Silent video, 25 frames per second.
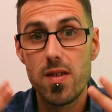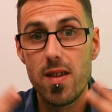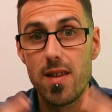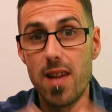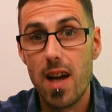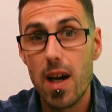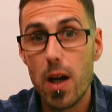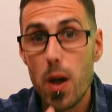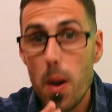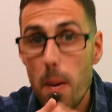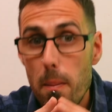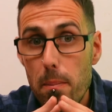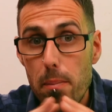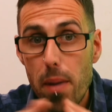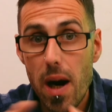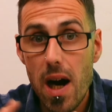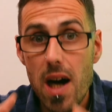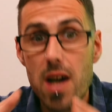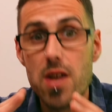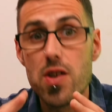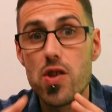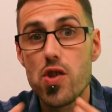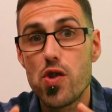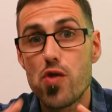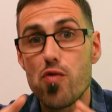that
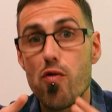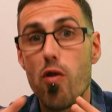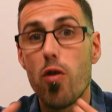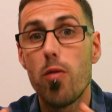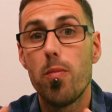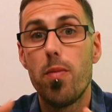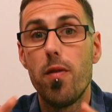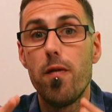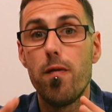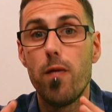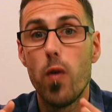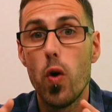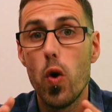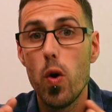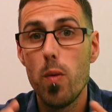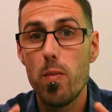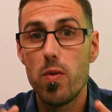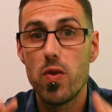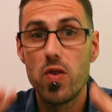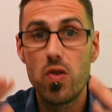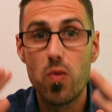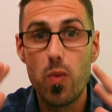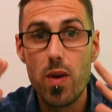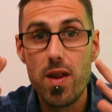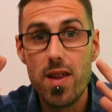combines strong
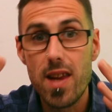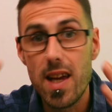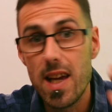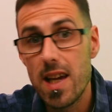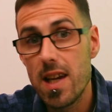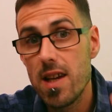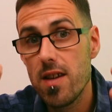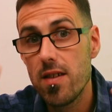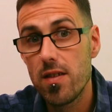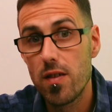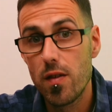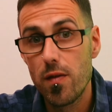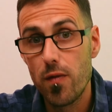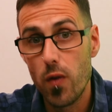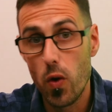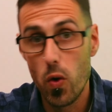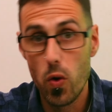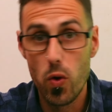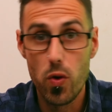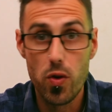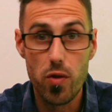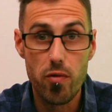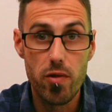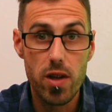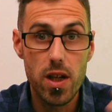performance with ease of
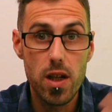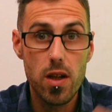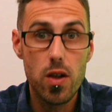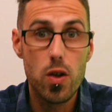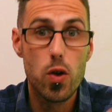ordering,